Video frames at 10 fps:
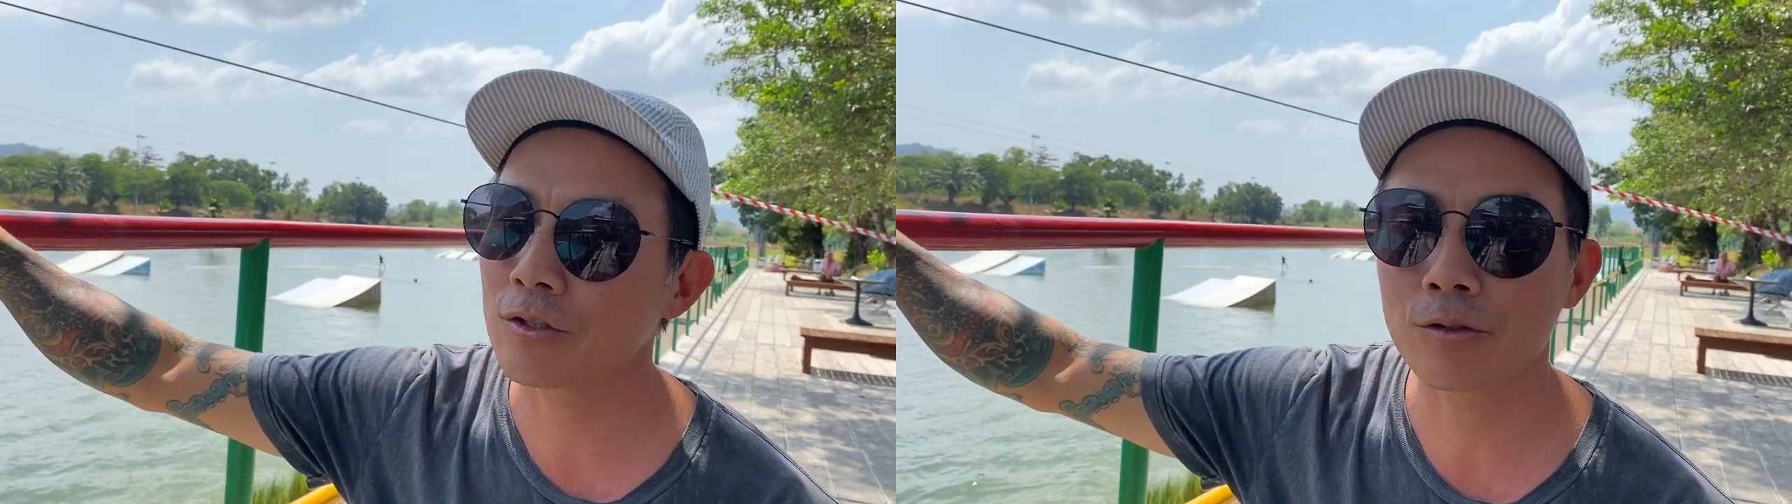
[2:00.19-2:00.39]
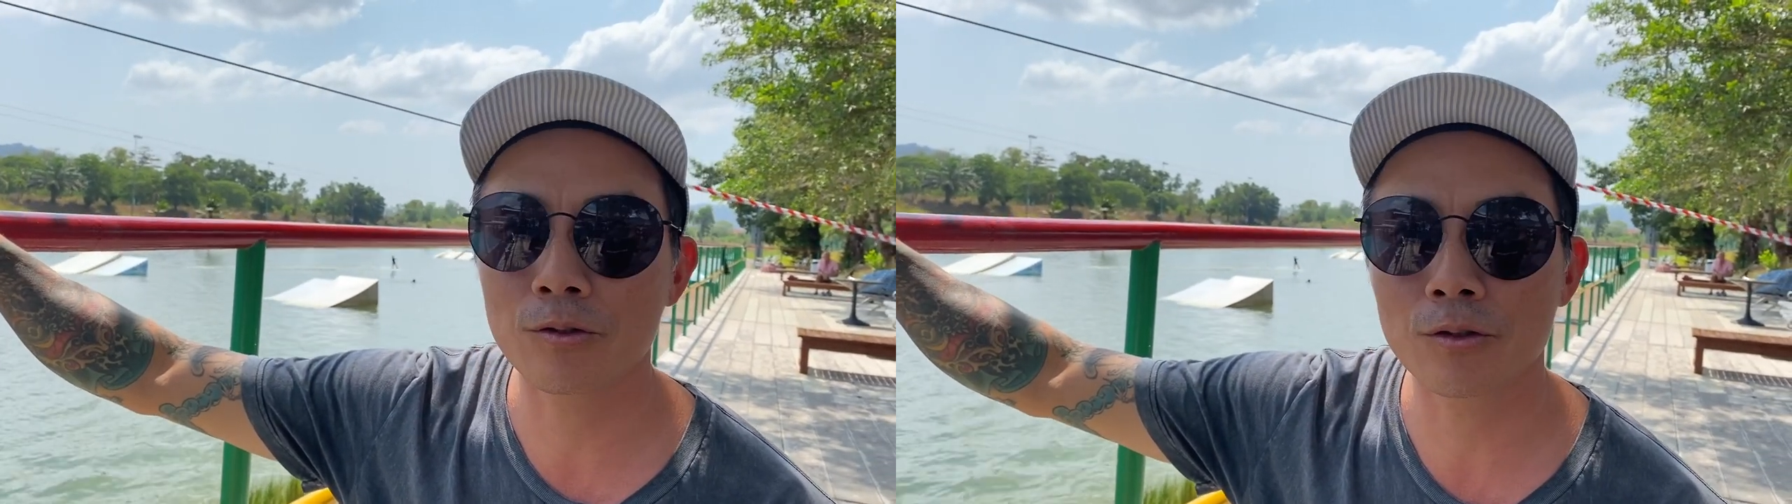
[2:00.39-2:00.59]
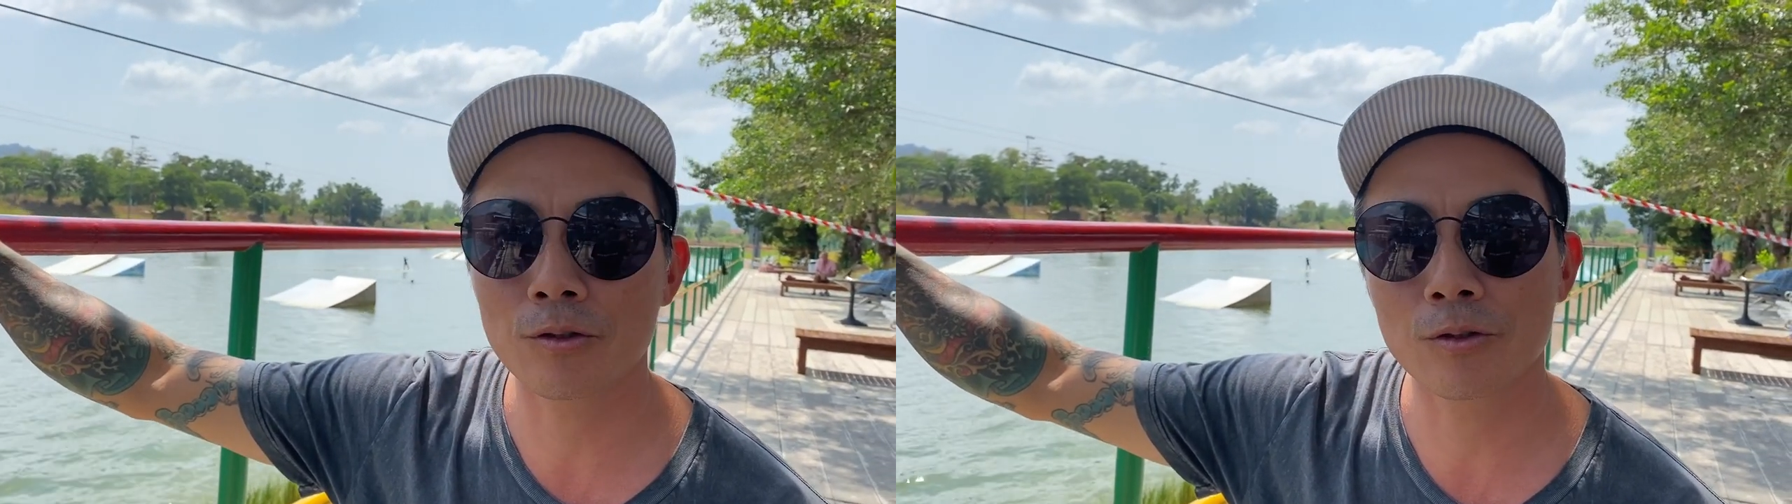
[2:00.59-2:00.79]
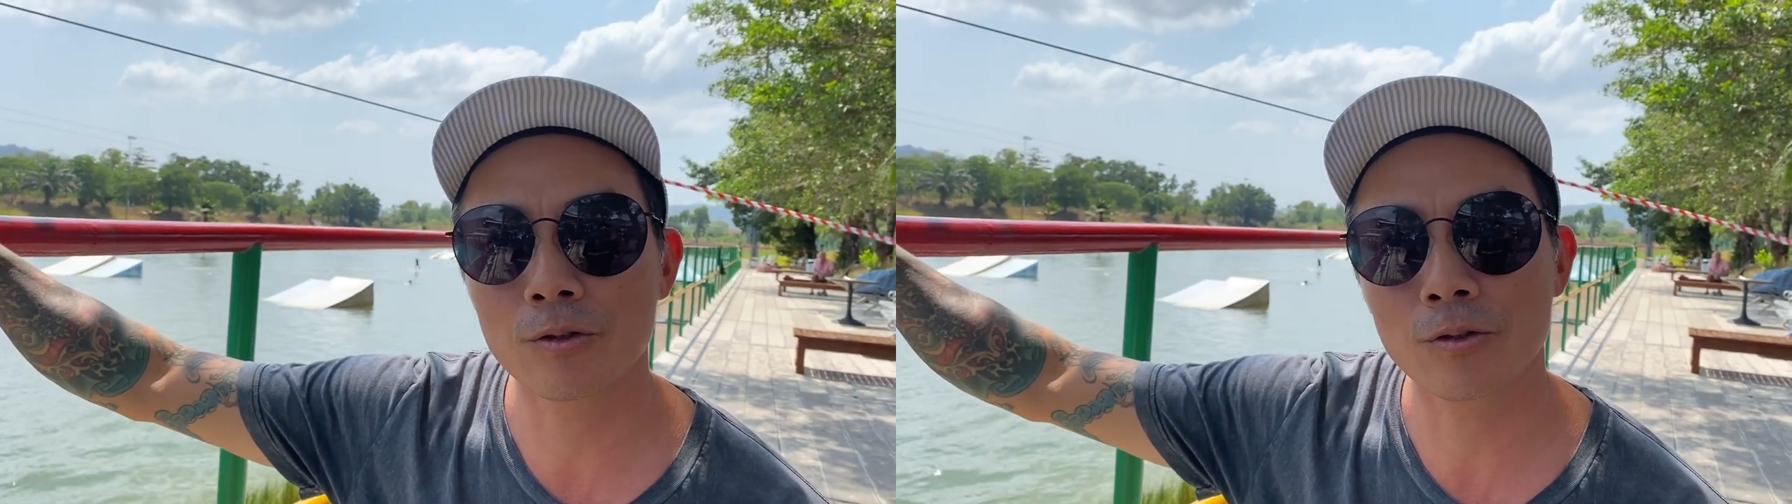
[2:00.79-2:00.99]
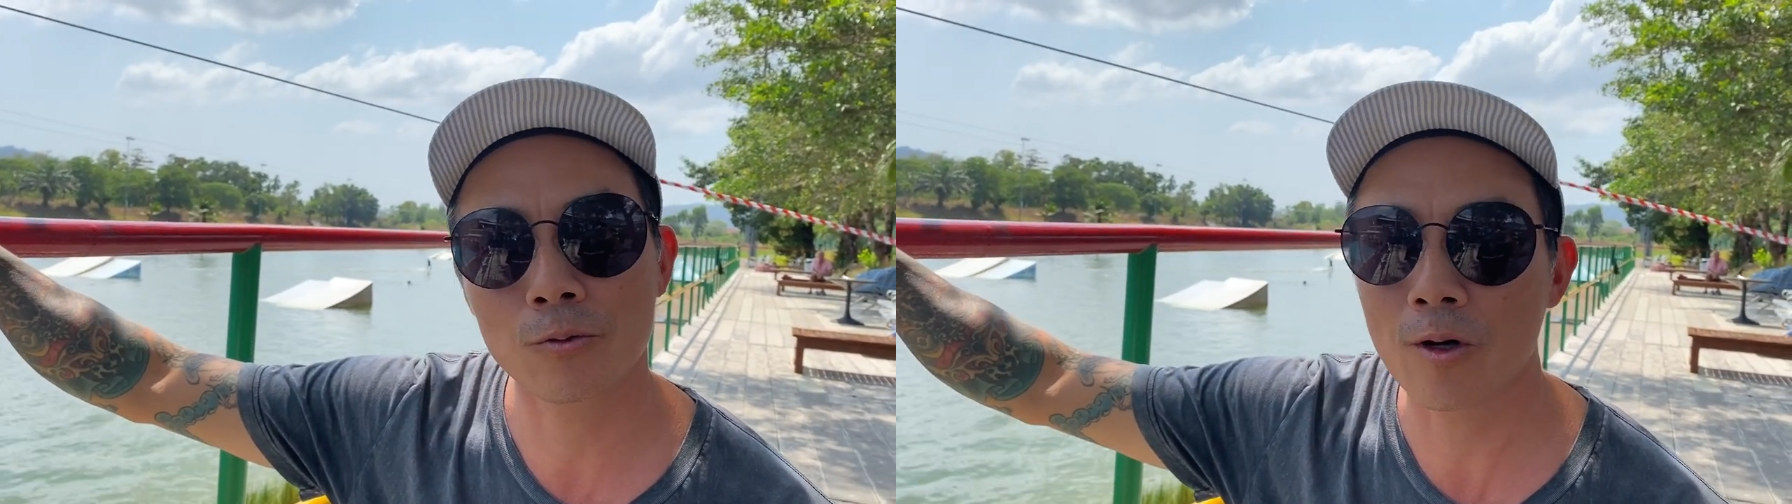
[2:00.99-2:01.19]

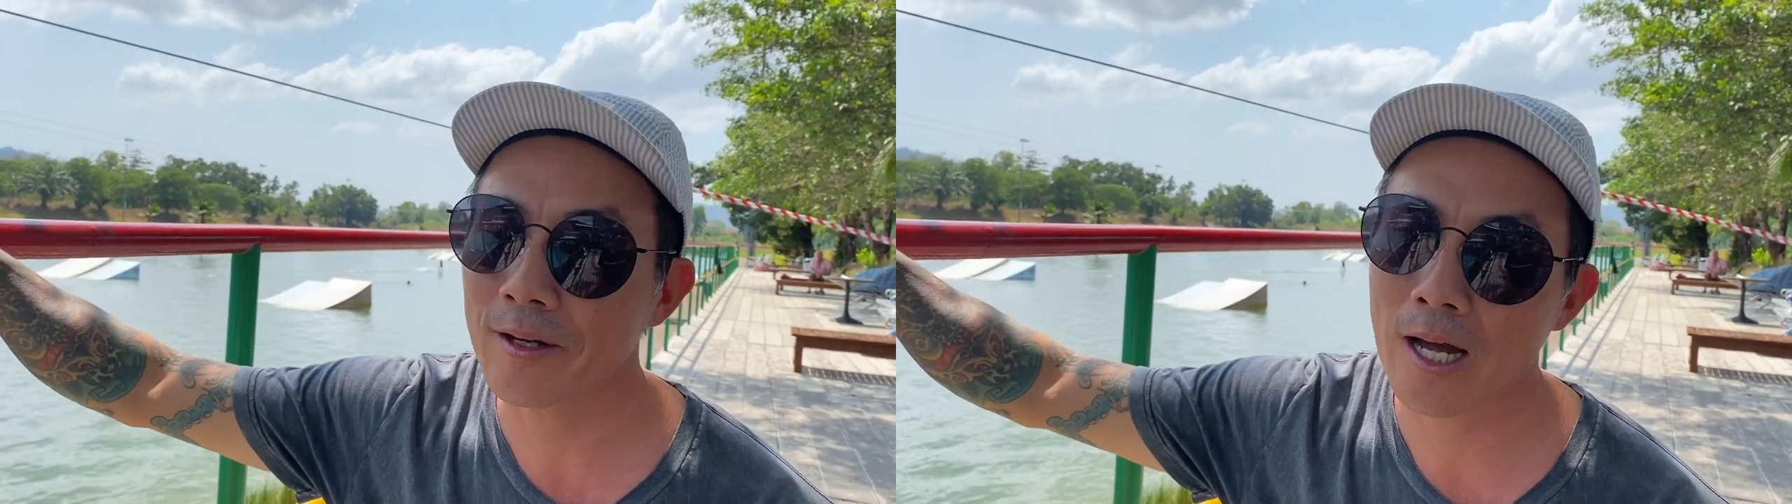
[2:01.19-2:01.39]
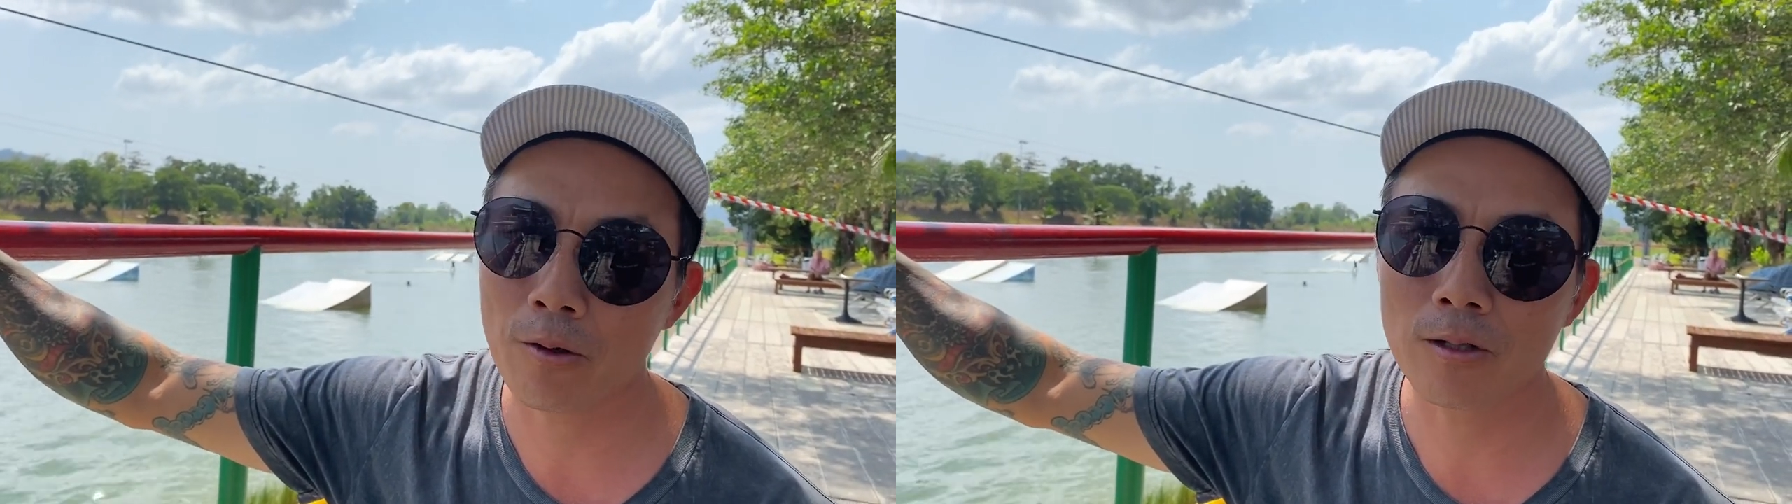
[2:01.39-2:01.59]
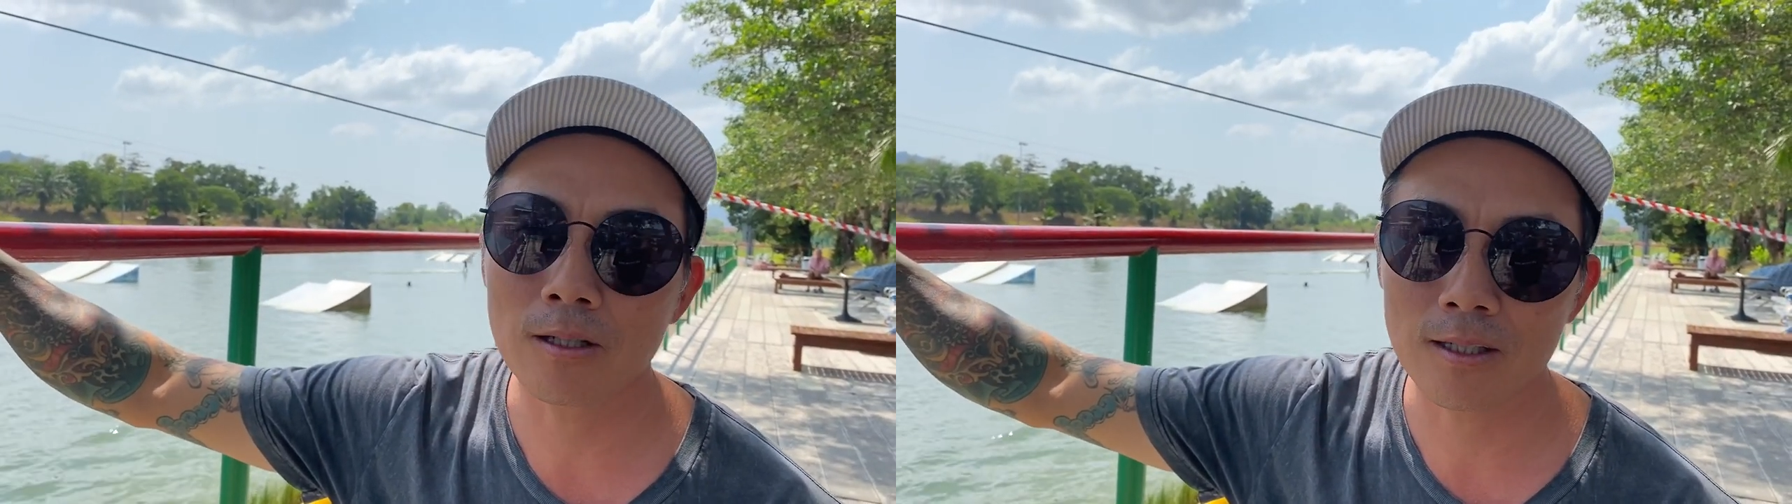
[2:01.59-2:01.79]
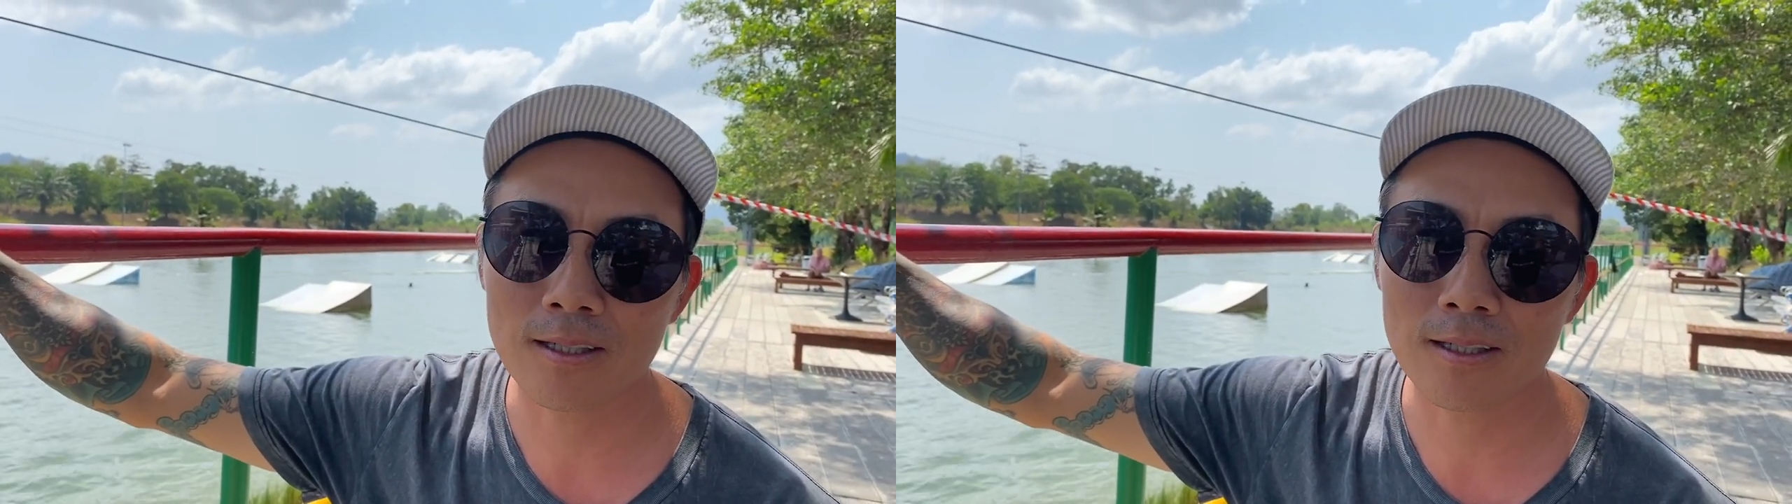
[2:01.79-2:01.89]
to one hour.